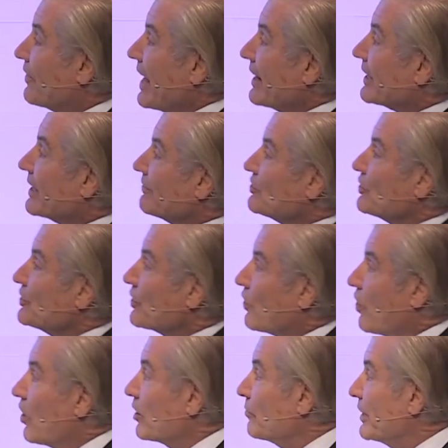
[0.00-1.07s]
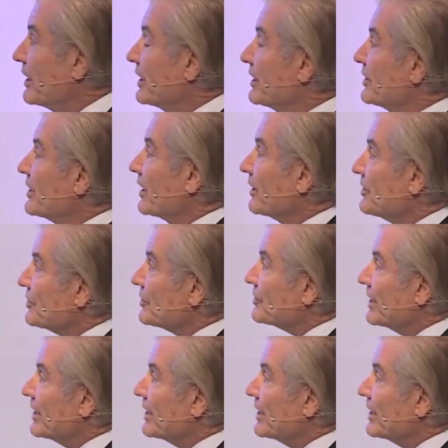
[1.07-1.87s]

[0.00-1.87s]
that gives you your augmented intelligence.